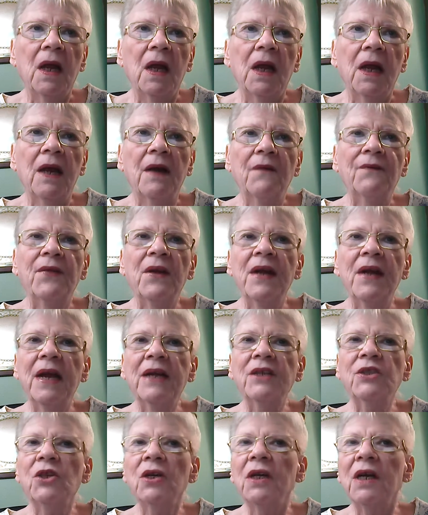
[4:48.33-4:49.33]
If the
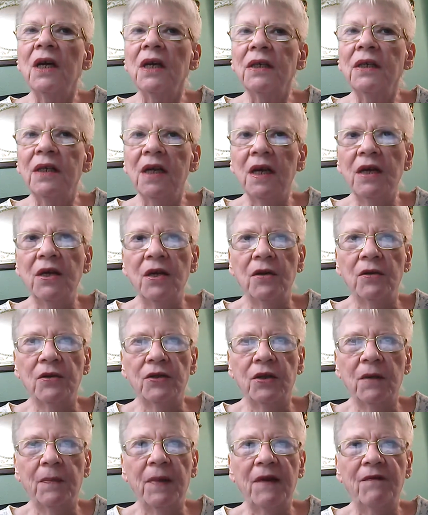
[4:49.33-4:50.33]
nation continues
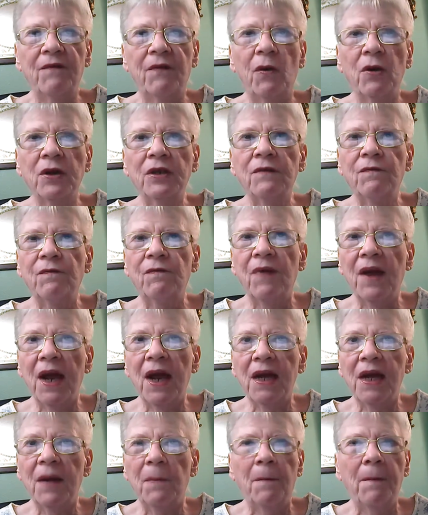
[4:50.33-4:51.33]
to be
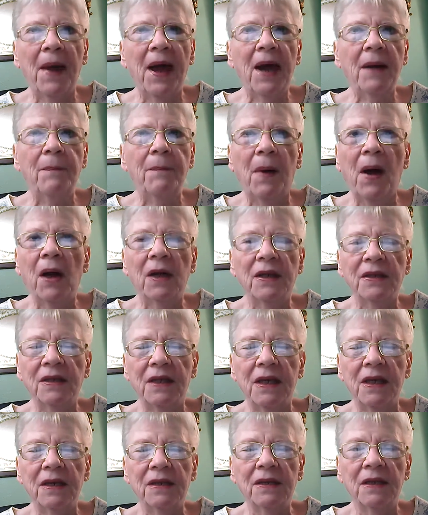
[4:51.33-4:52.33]
force-fed bad
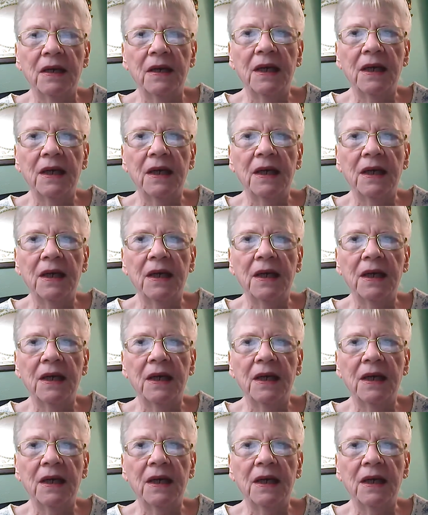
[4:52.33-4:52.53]
policies,